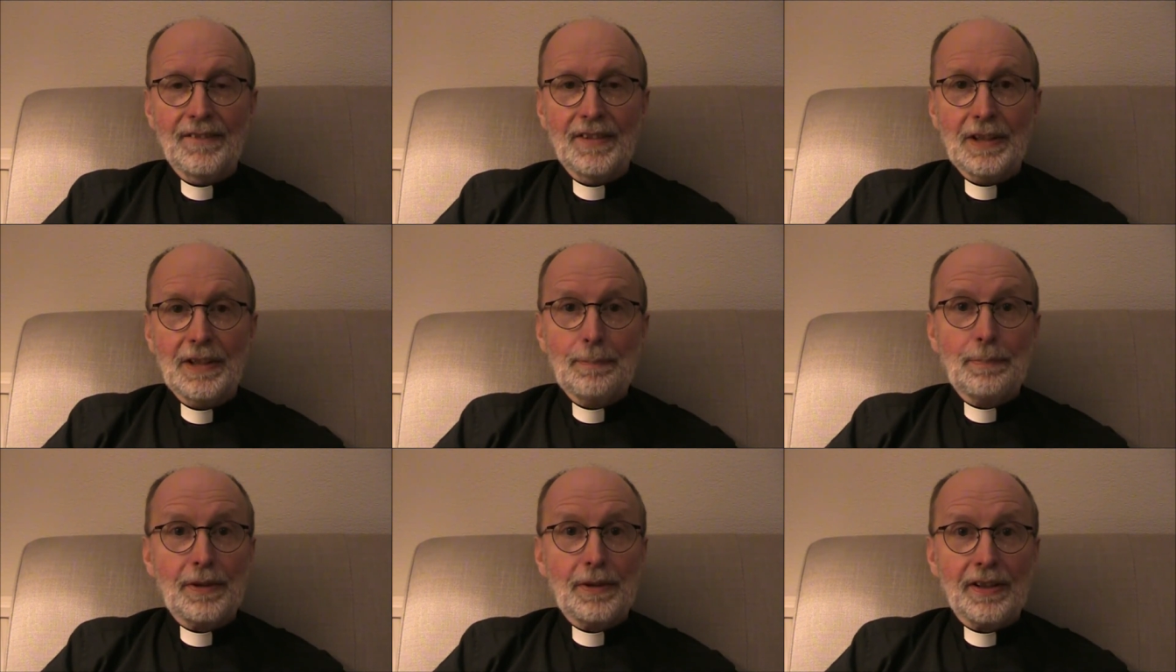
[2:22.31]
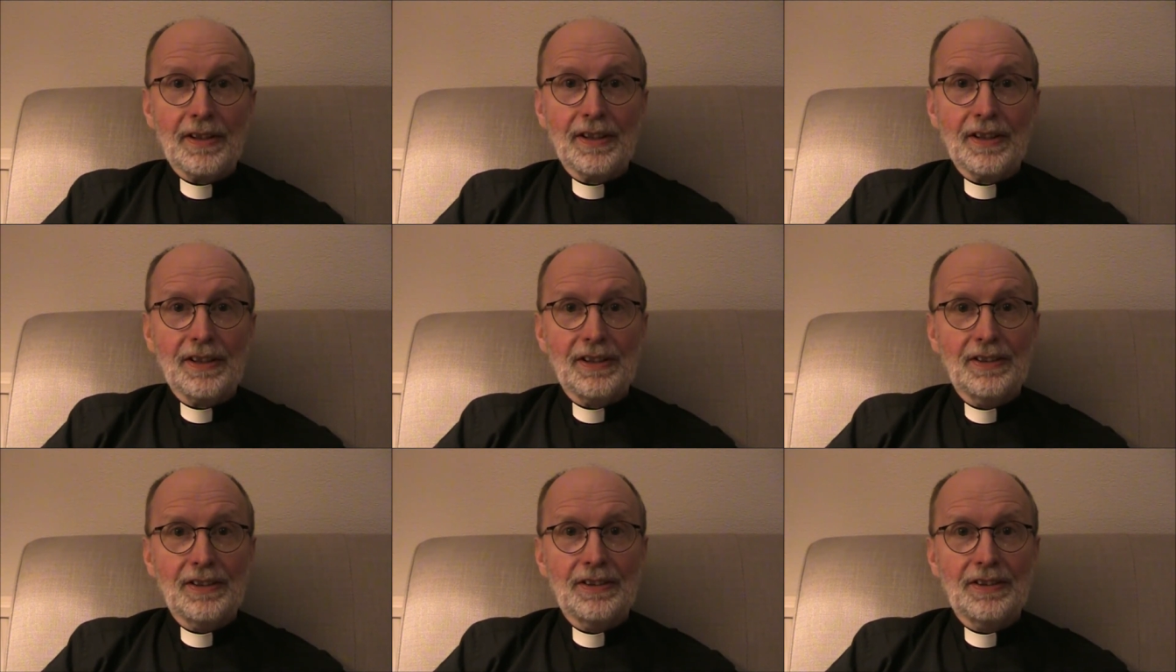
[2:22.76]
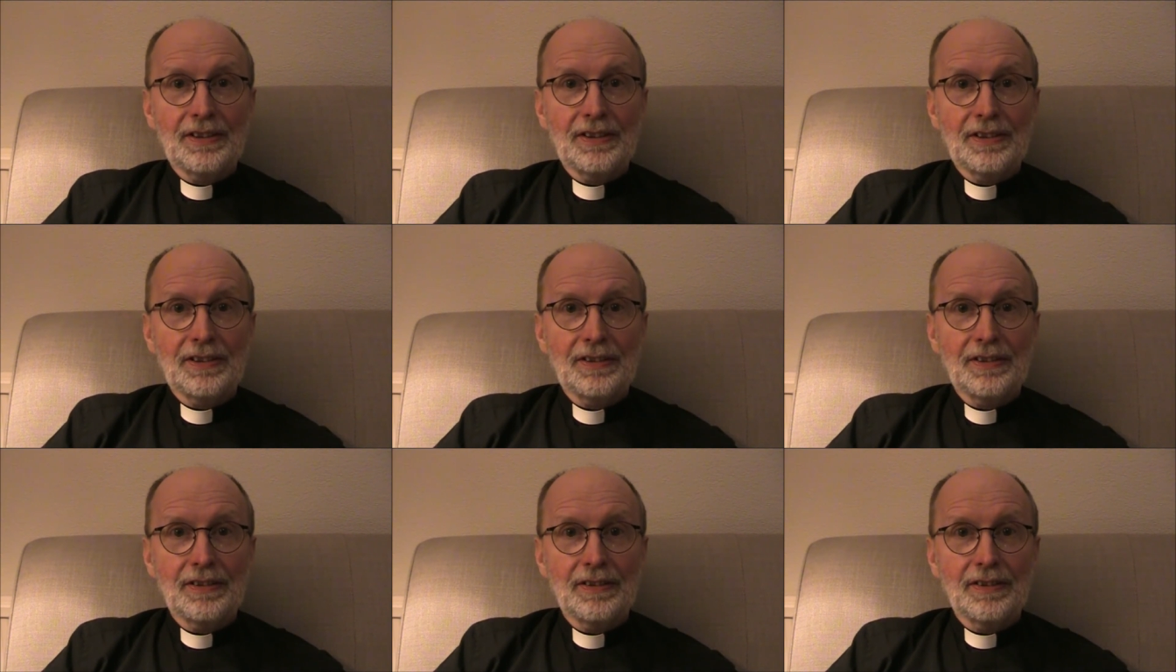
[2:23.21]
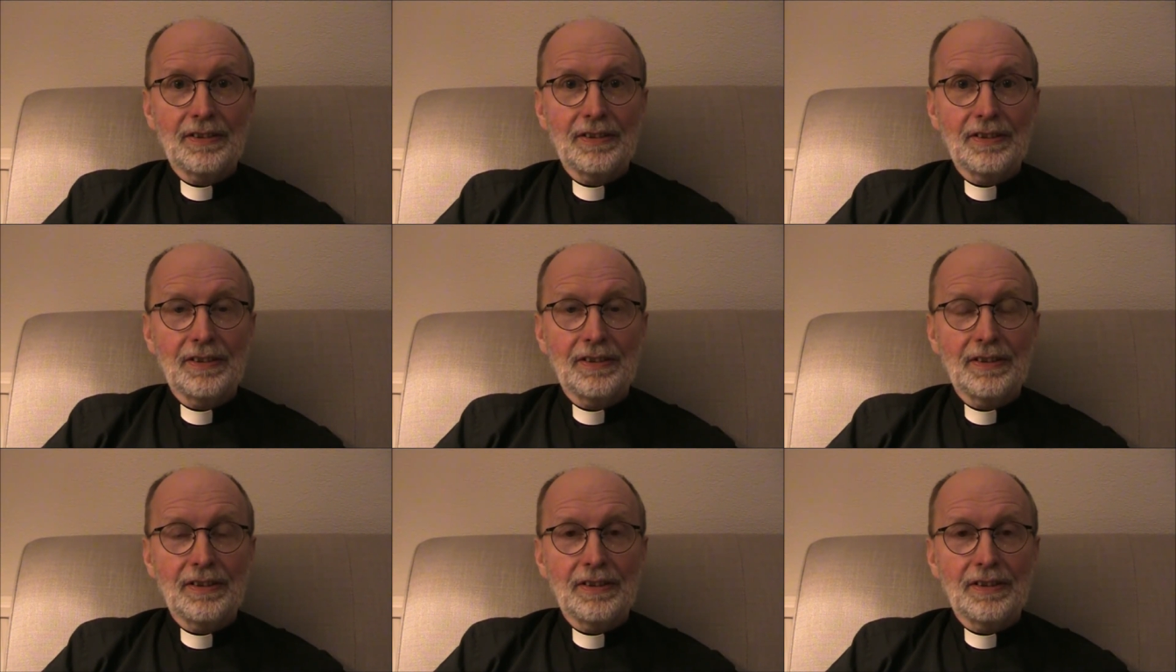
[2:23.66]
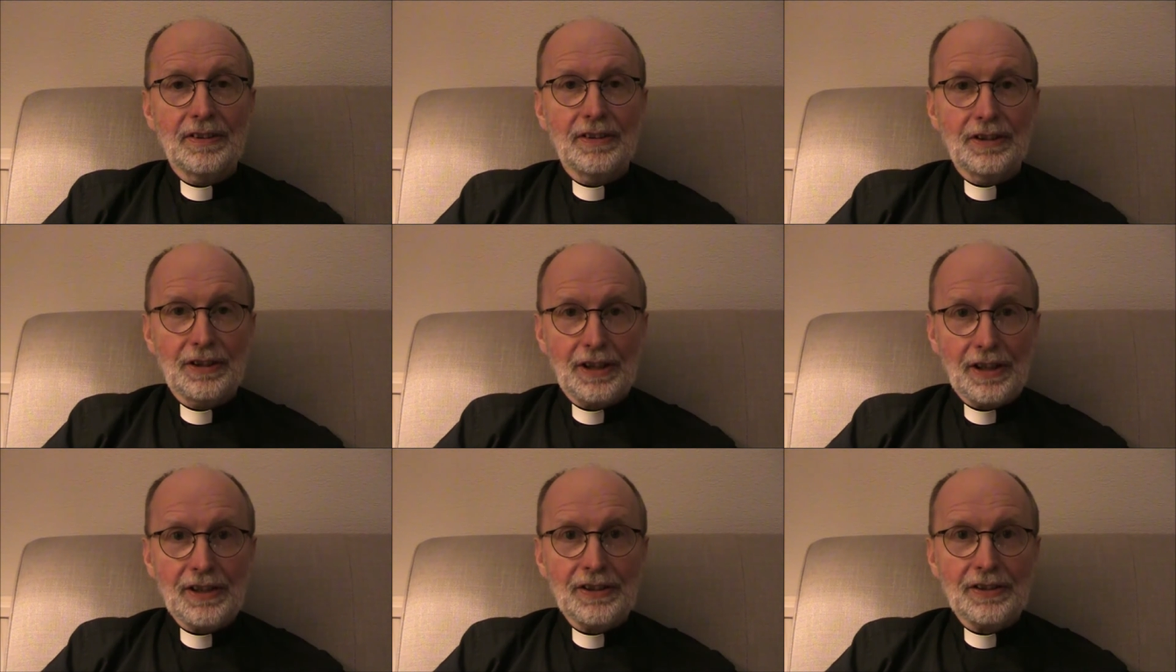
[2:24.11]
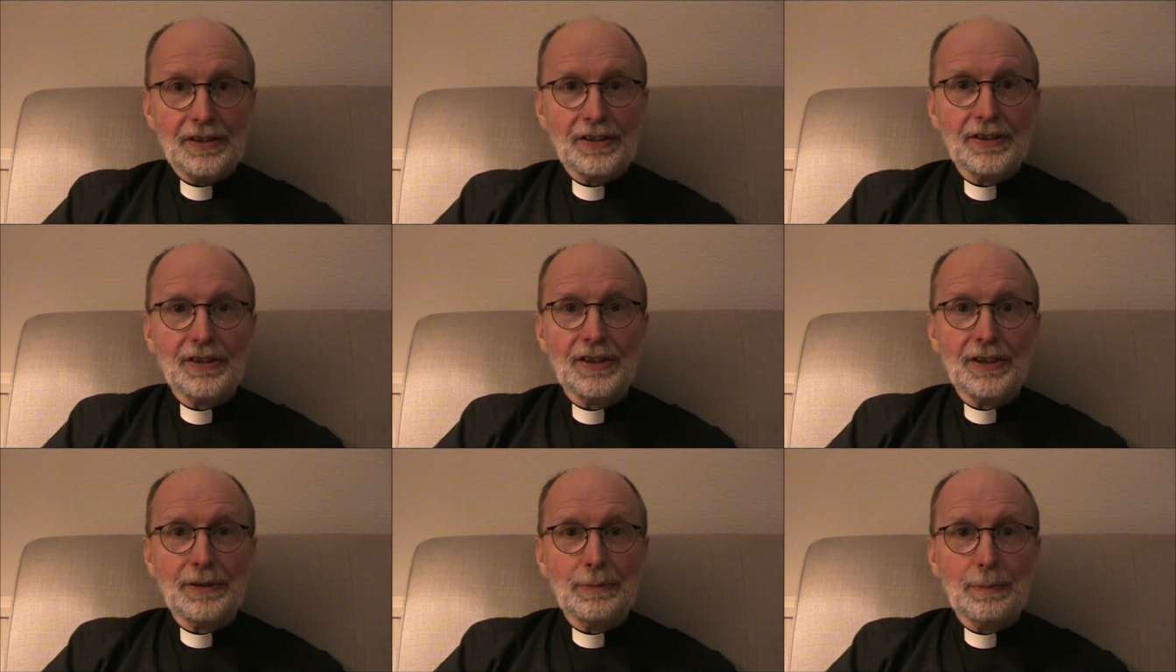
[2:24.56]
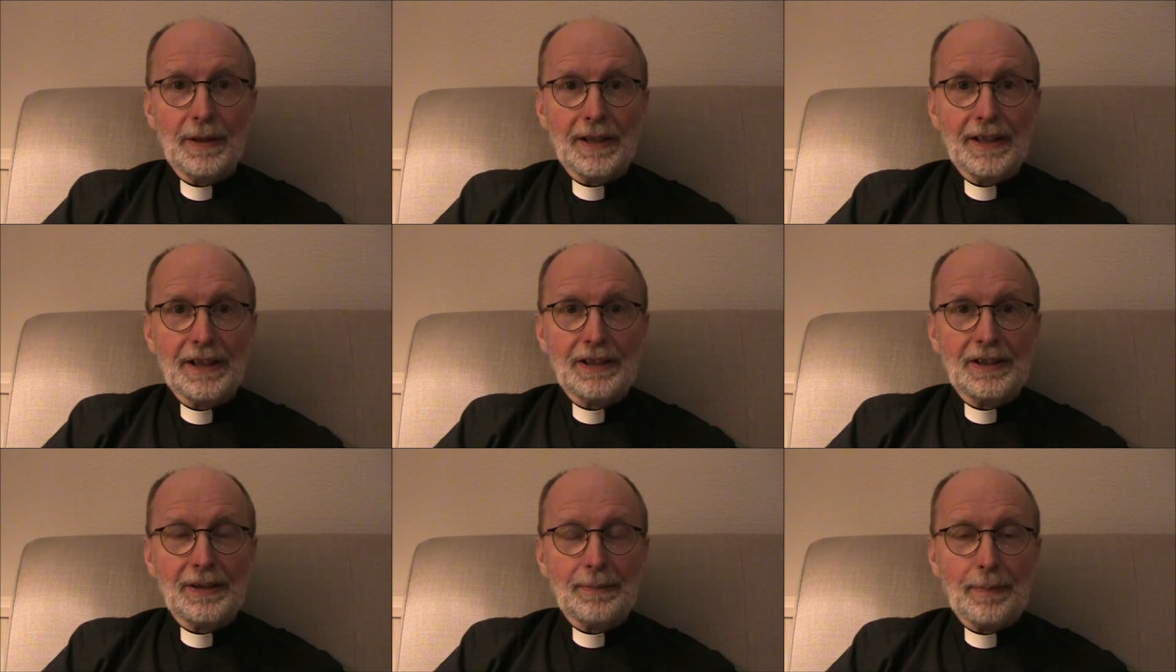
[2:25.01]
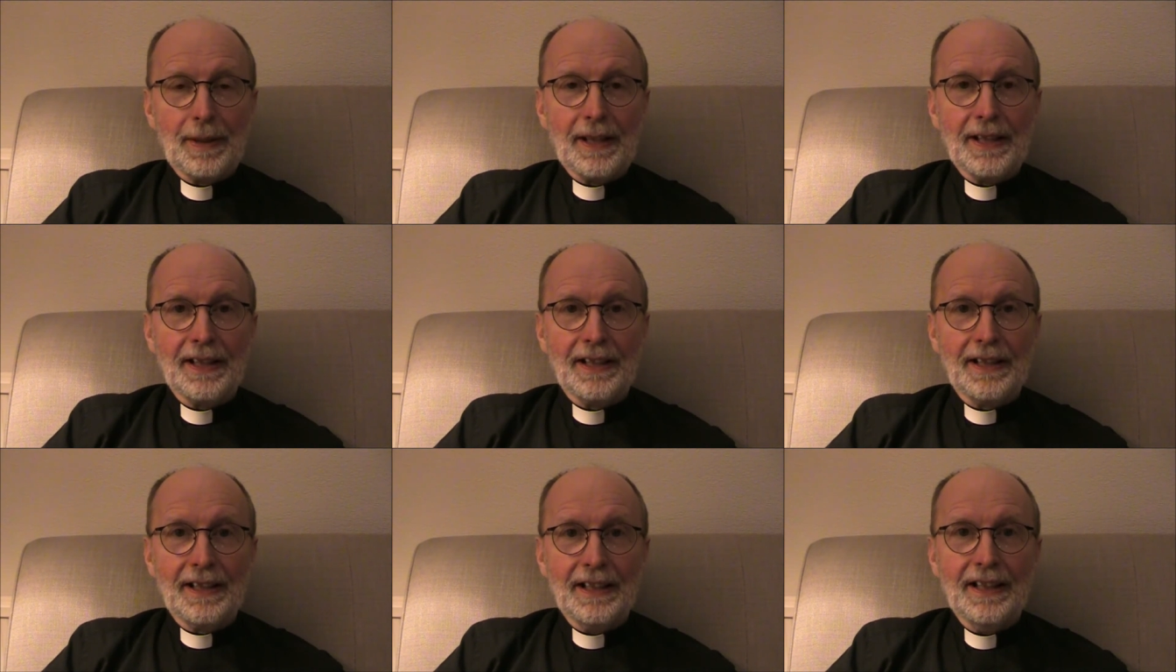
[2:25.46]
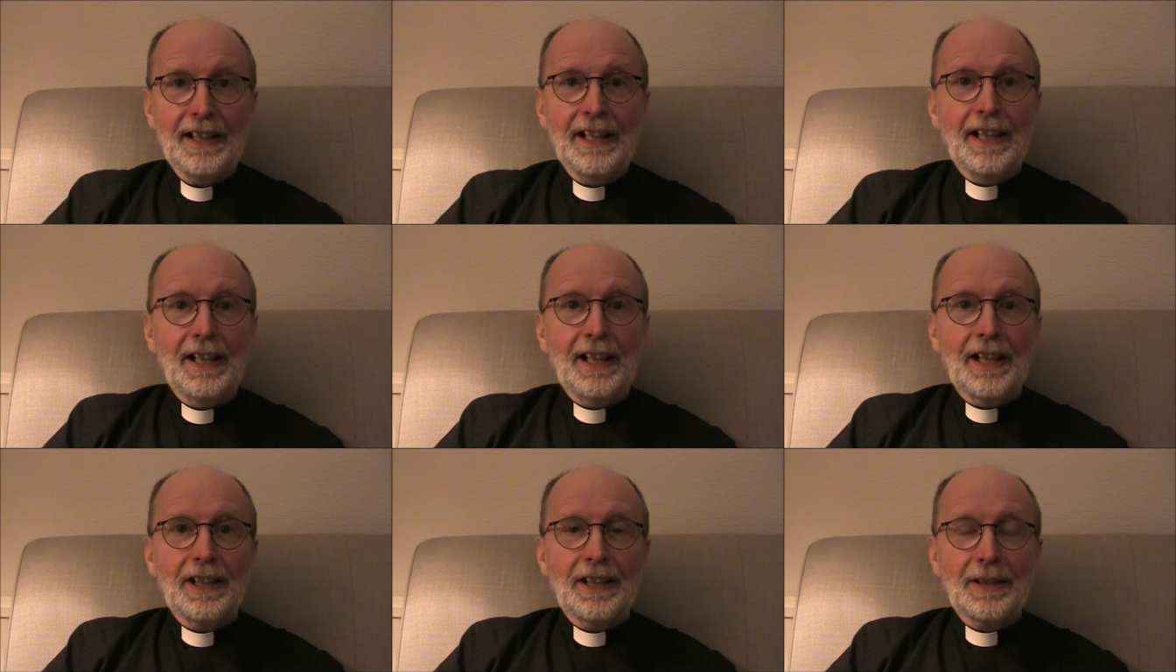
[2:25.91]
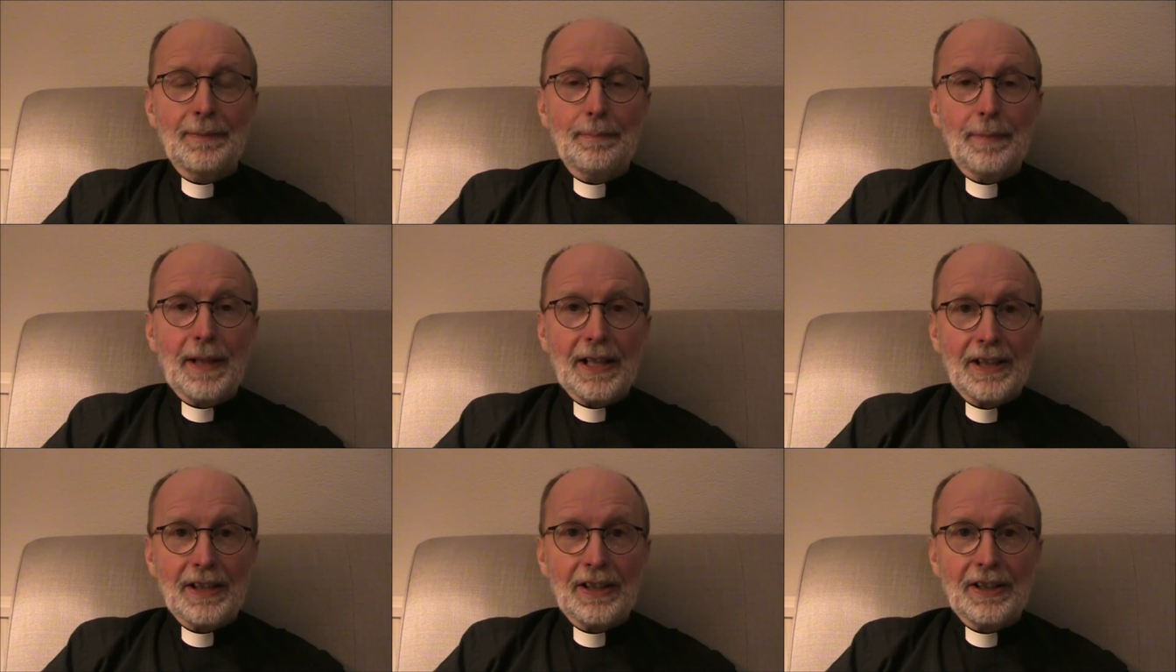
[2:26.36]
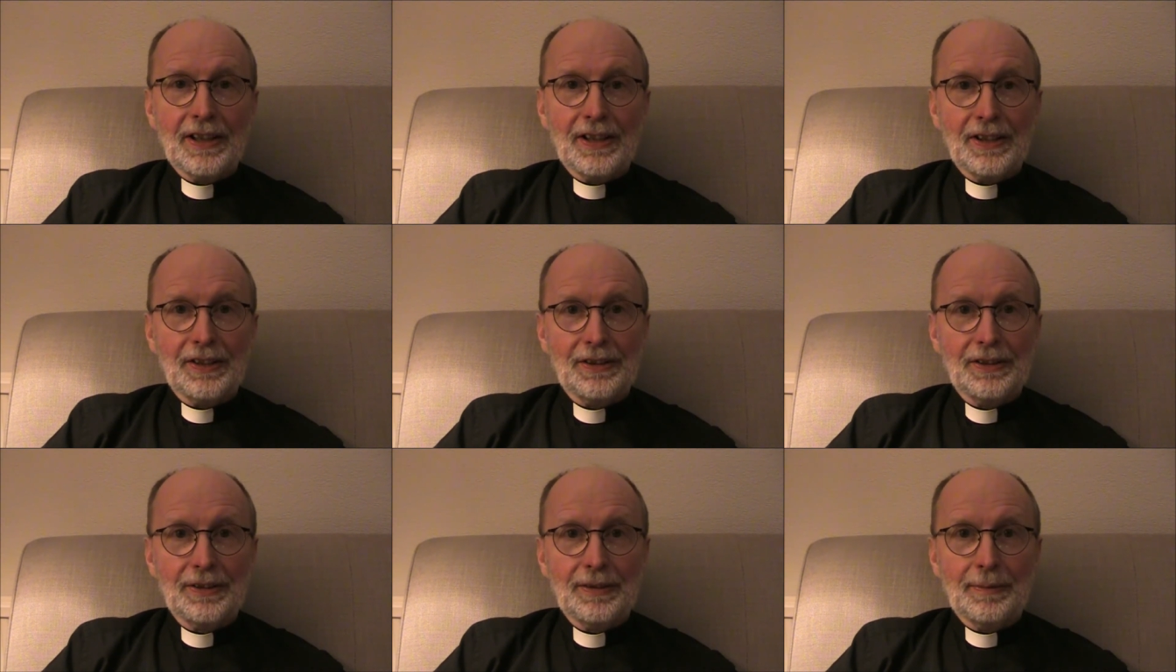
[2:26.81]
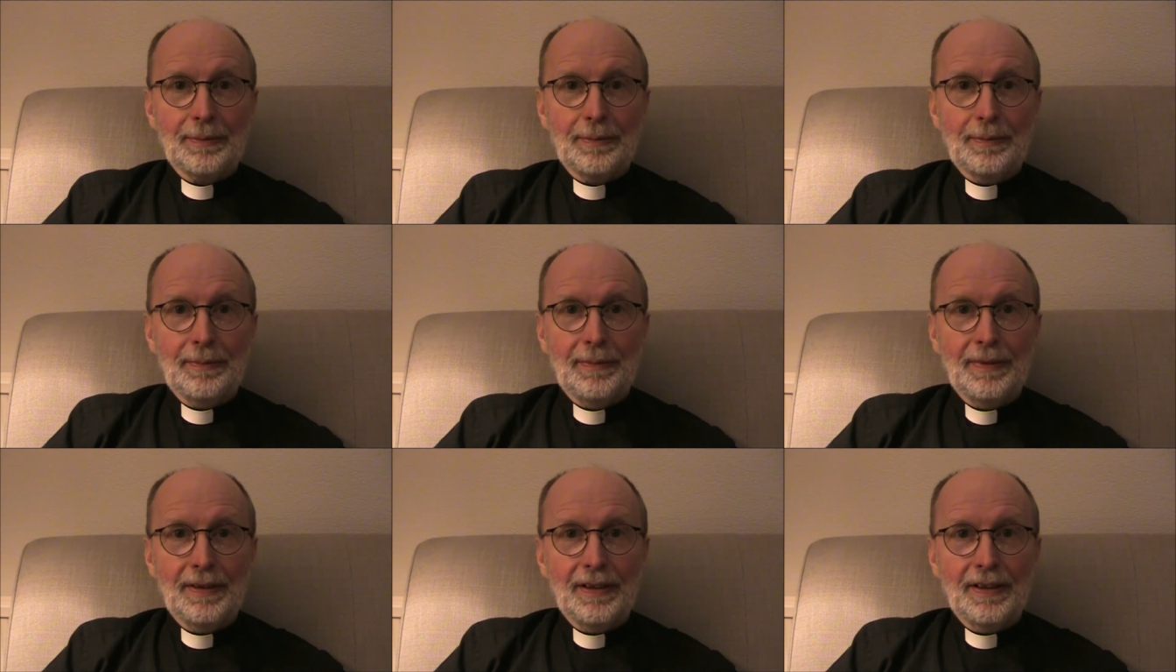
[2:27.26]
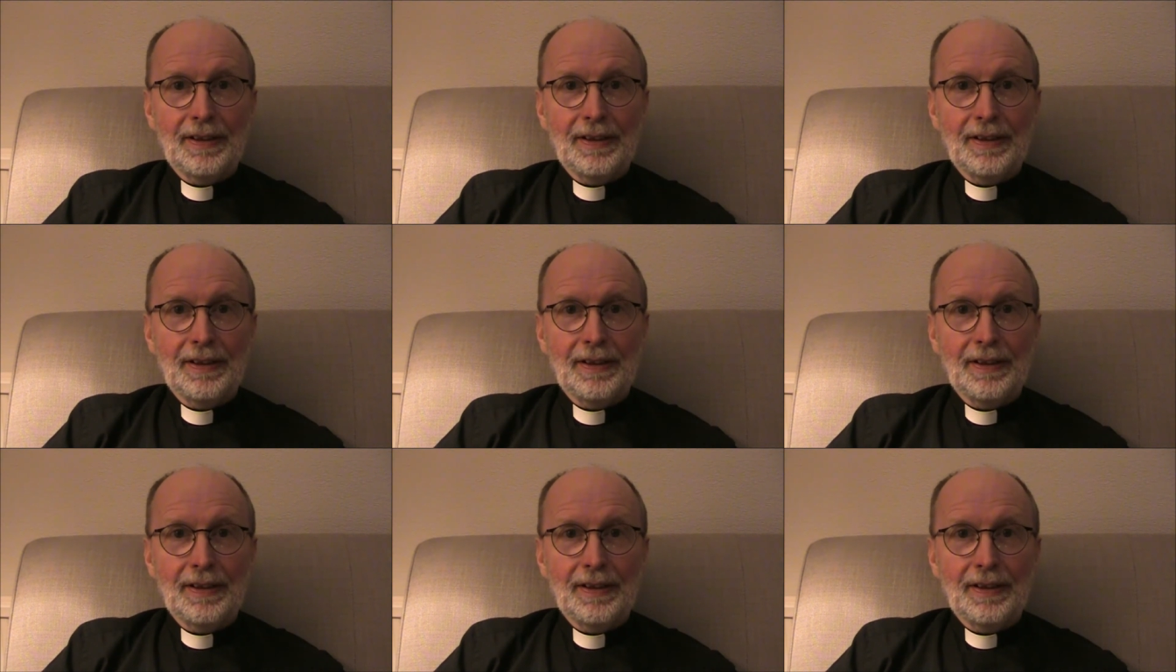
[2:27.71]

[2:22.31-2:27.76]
The price Jesus is willing to pay, the mechanism